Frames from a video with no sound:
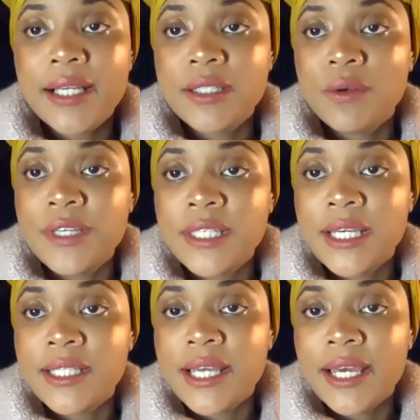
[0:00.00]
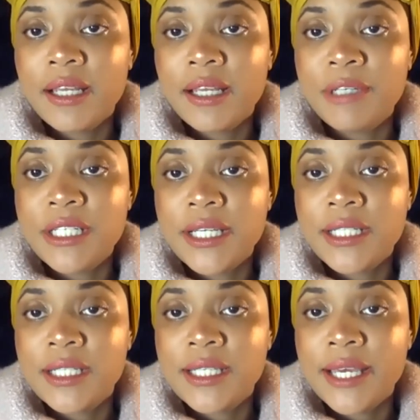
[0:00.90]
So if it says that, let me change
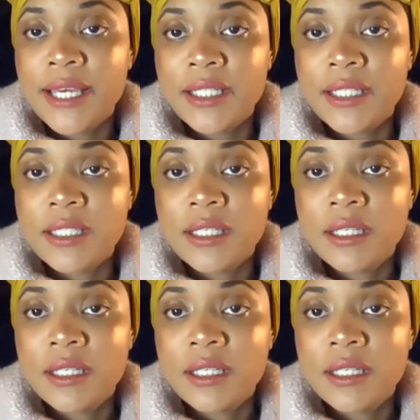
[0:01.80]
the settings.